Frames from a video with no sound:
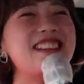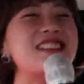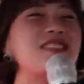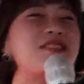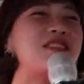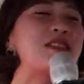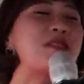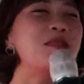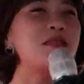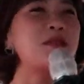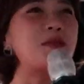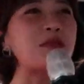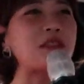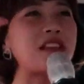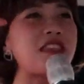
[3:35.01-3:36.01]
So we're going to
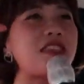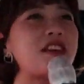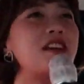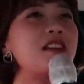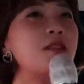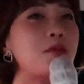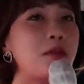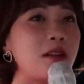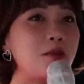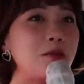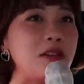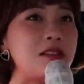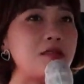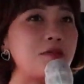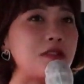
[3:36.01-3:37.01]
go to the 3rd one,
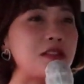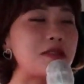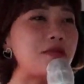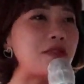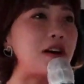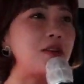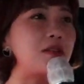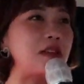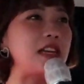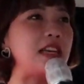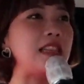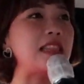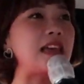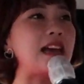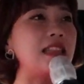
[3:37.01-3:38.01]
which was found
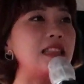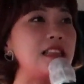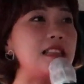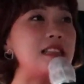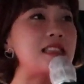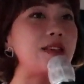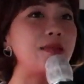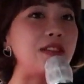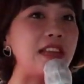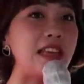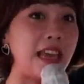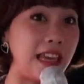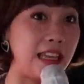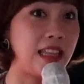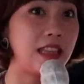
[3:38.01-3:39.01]
in
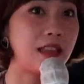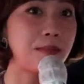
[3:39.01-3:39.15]
1978,